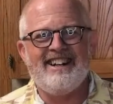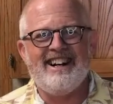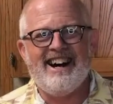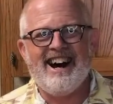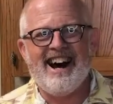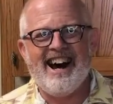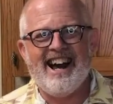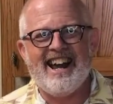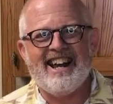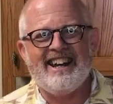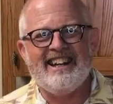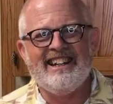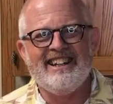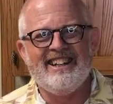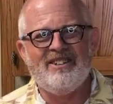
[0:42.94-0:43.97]

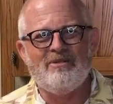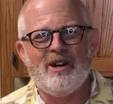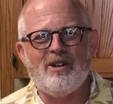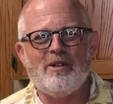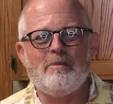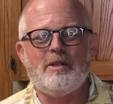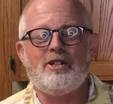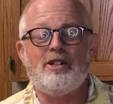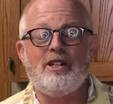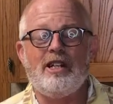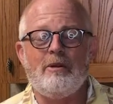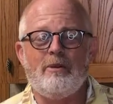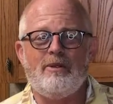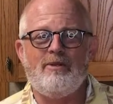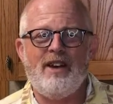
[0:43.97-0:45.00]
Hi, and welcome to
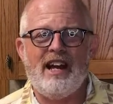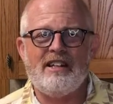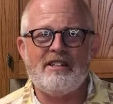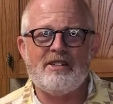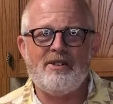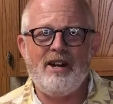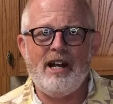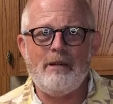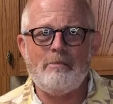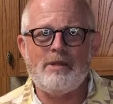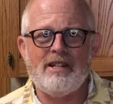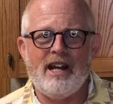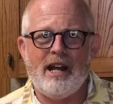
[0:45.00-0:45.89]
Cooking with Fatscraps.